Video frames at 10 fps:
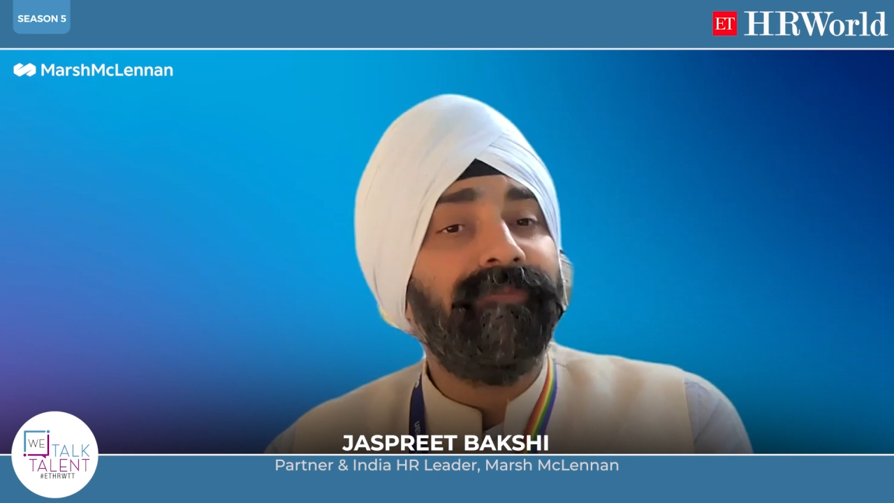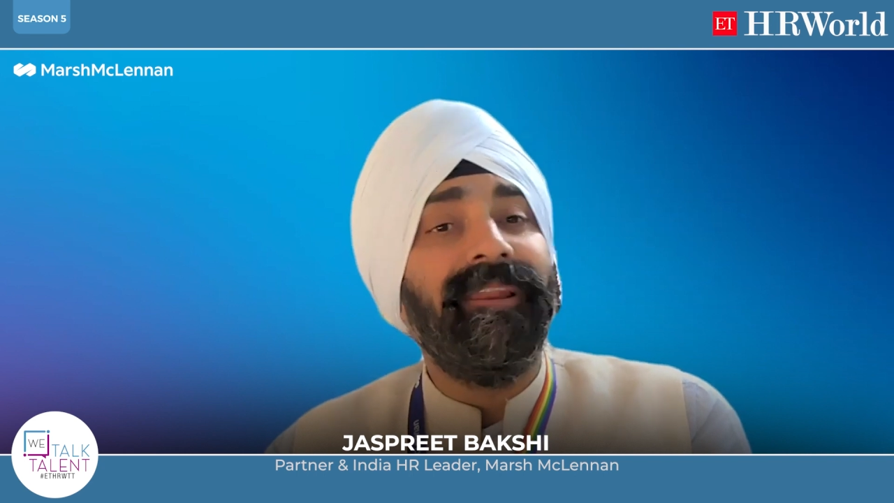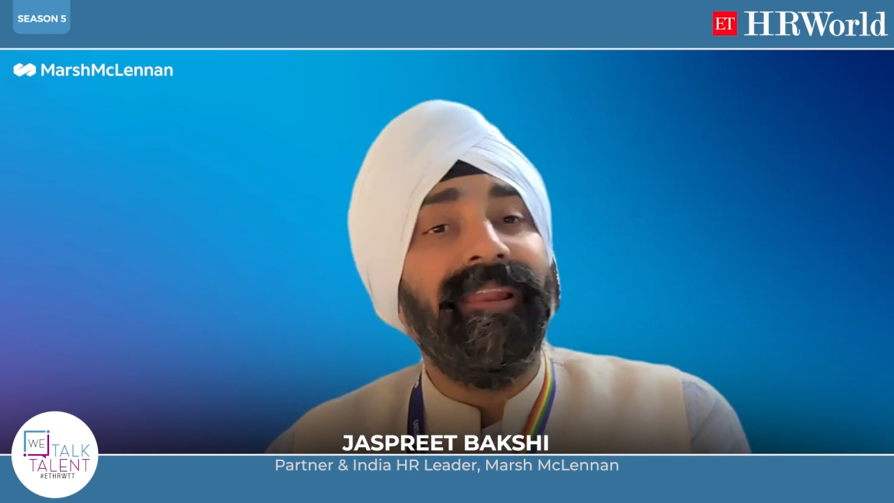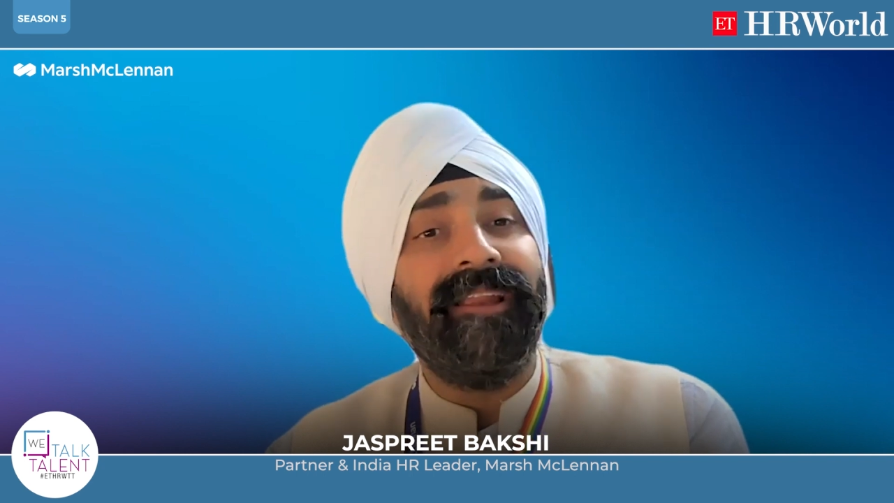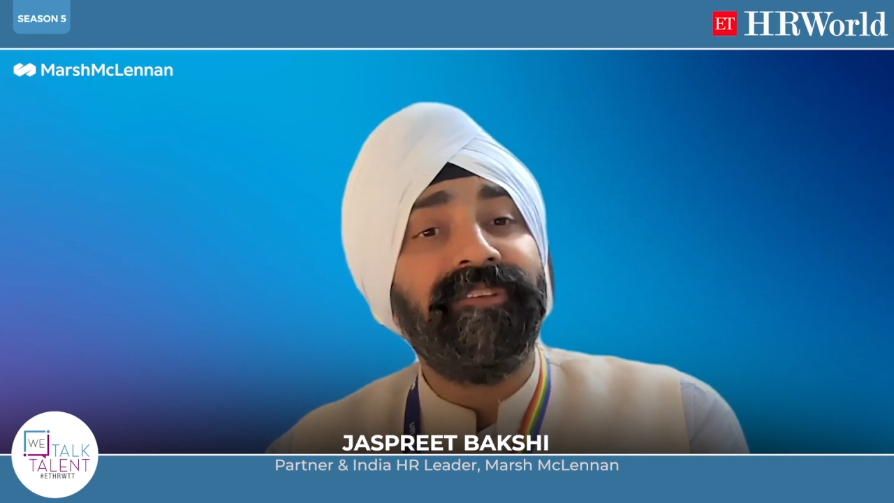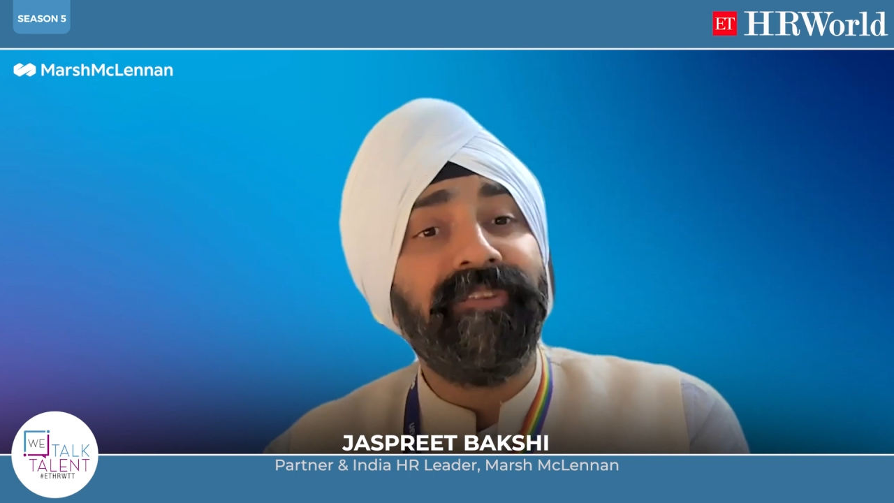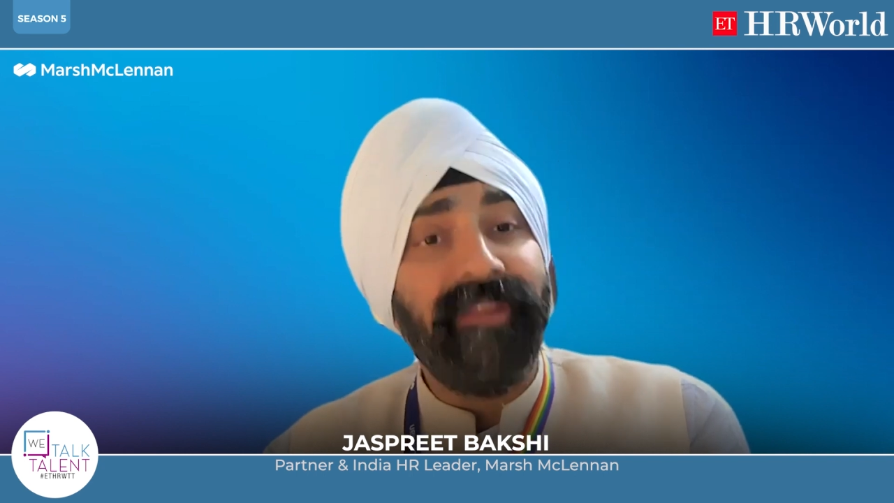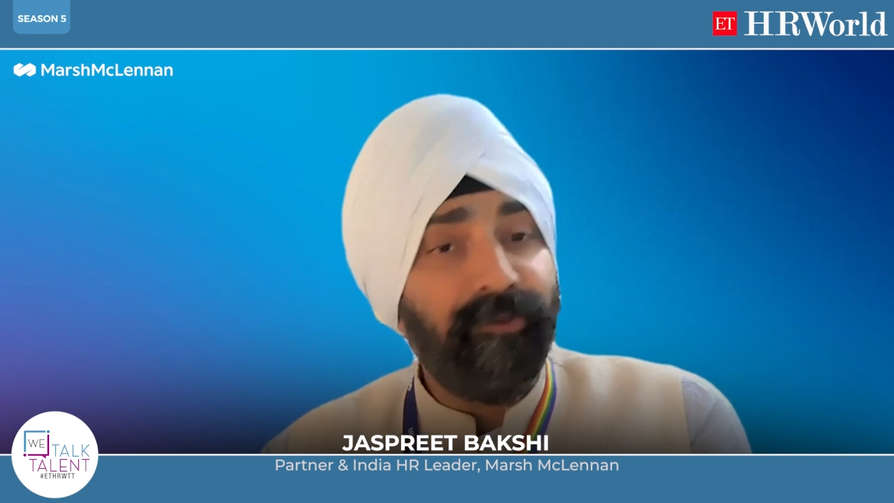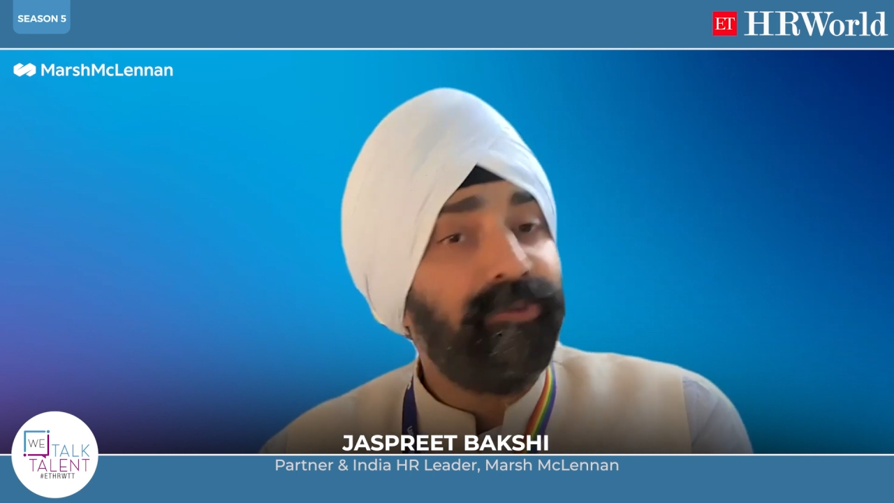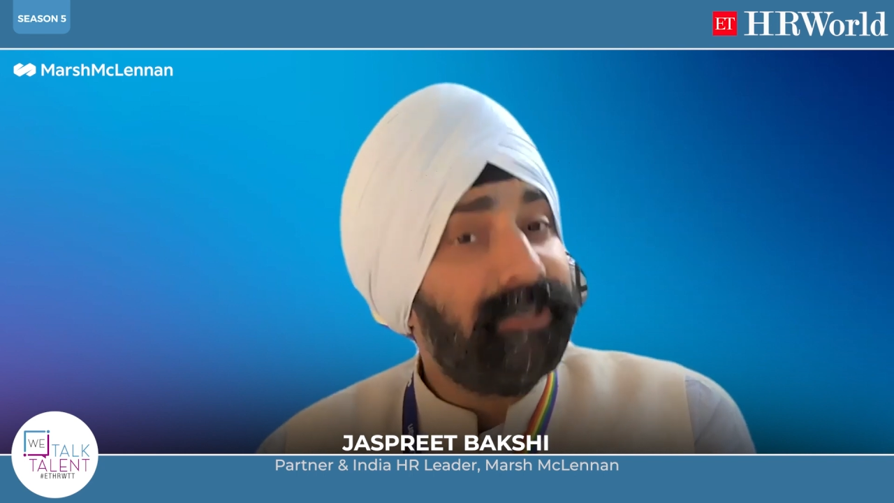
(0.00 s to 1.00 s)
of the larger
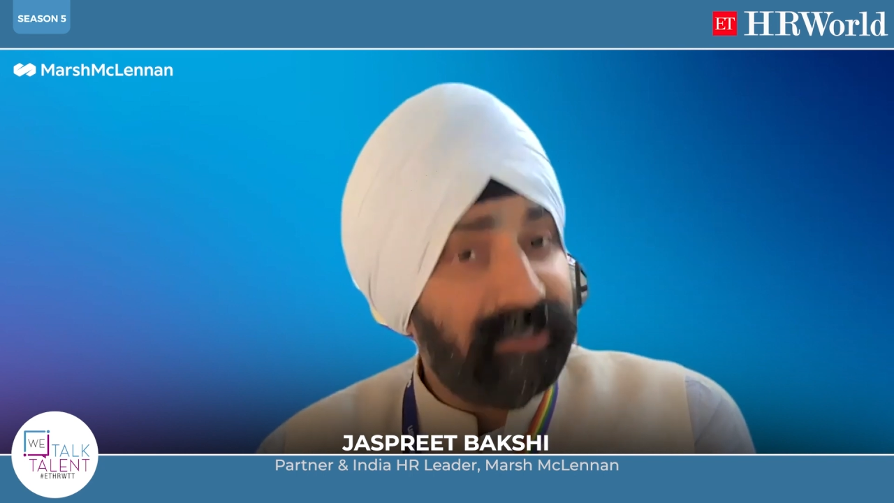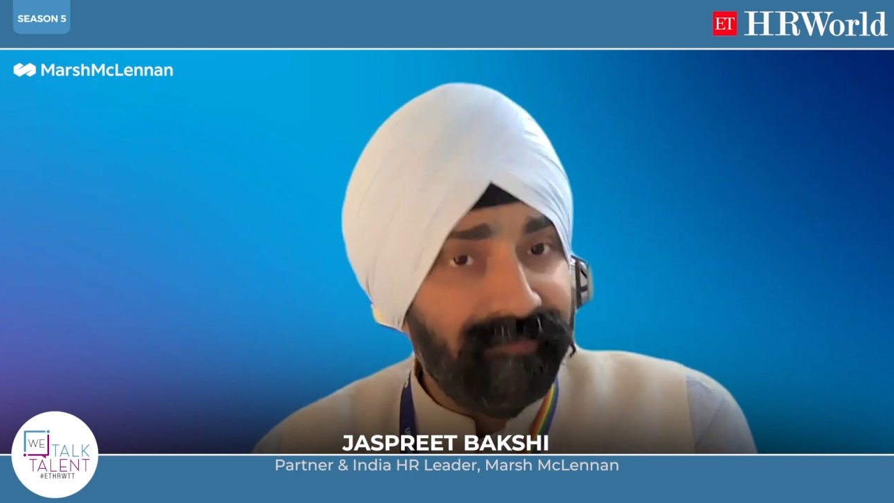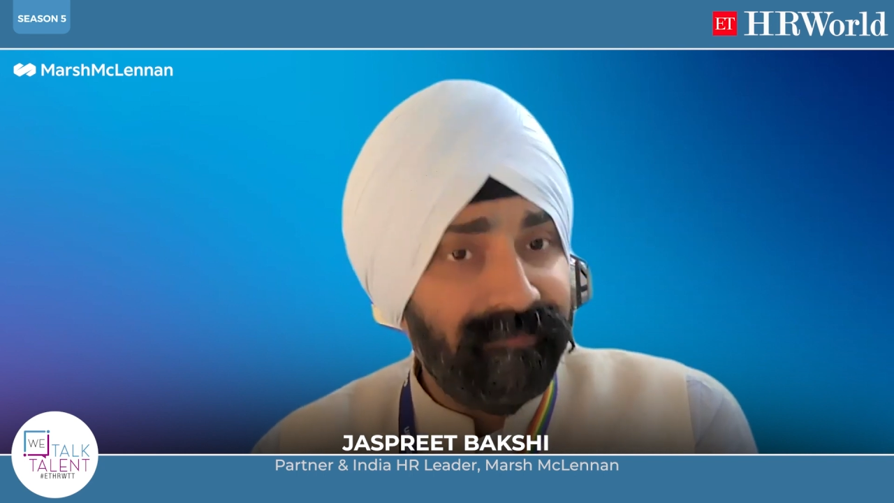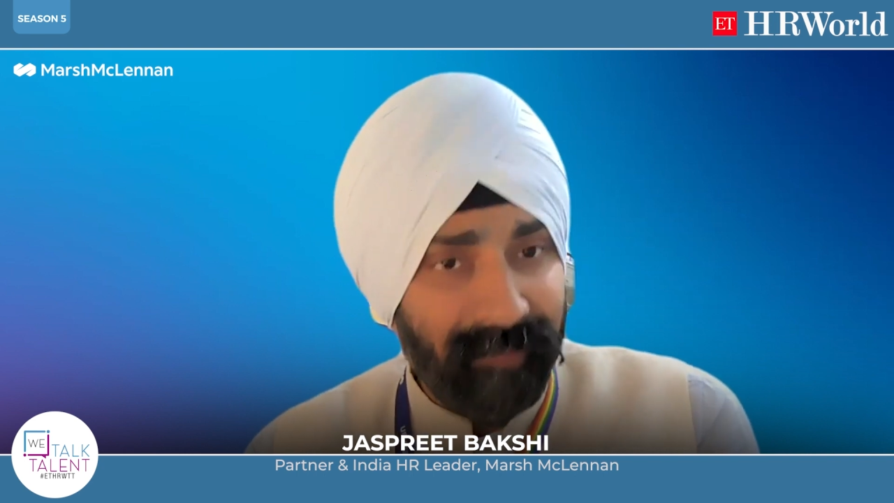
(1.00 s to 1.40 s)
ecosystem